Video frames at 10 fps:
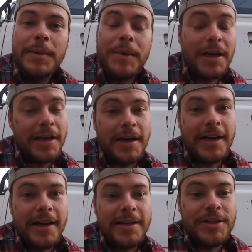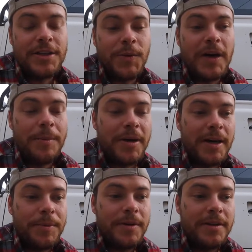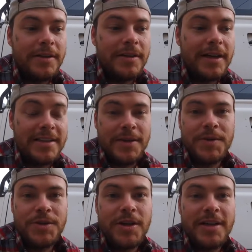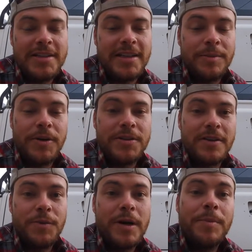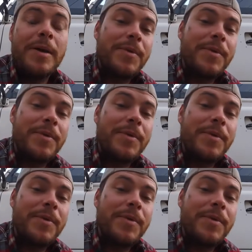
But I took the Y pipe as I was trying to take the bolts off the Y pipe.